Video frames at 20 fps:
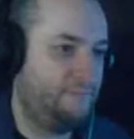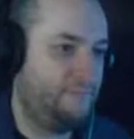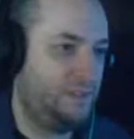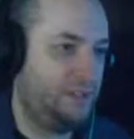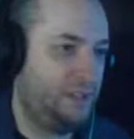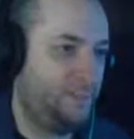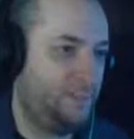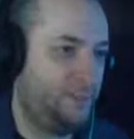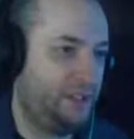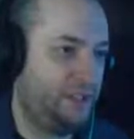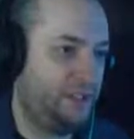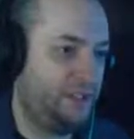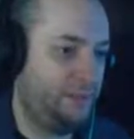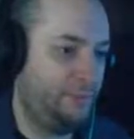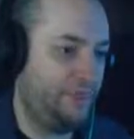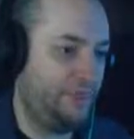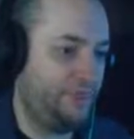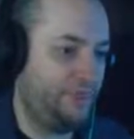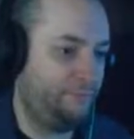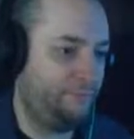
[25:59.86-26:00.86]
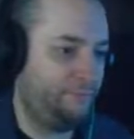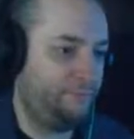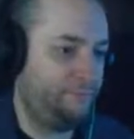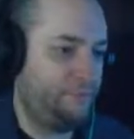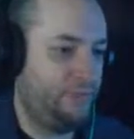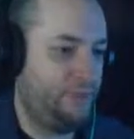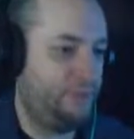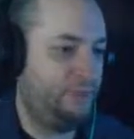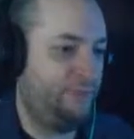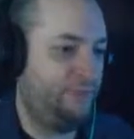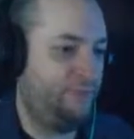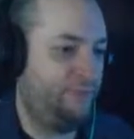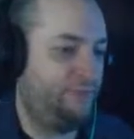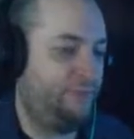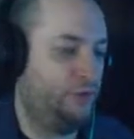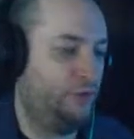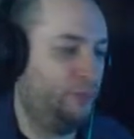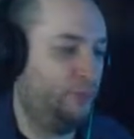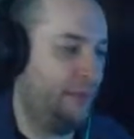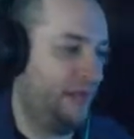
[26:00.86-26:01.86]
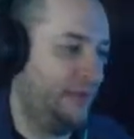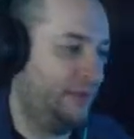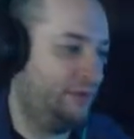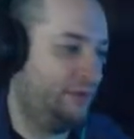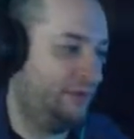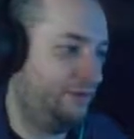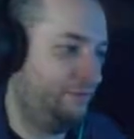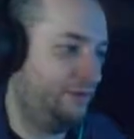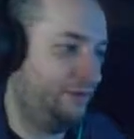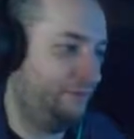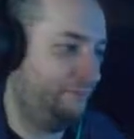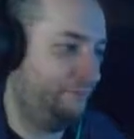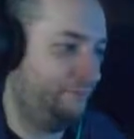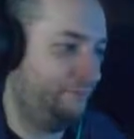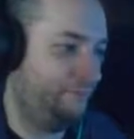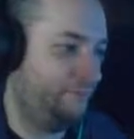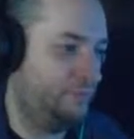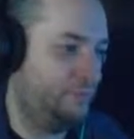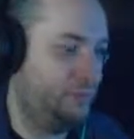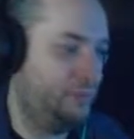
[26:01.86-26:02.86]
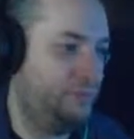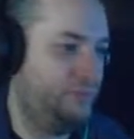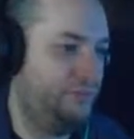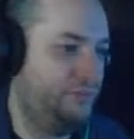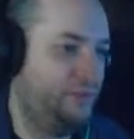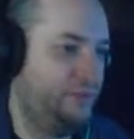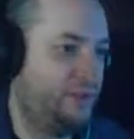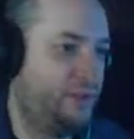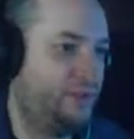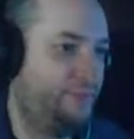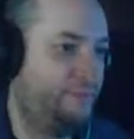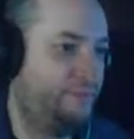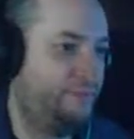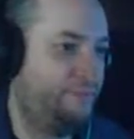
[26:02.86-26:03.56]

Uppercut in your back. It wasn't full power, but close enough.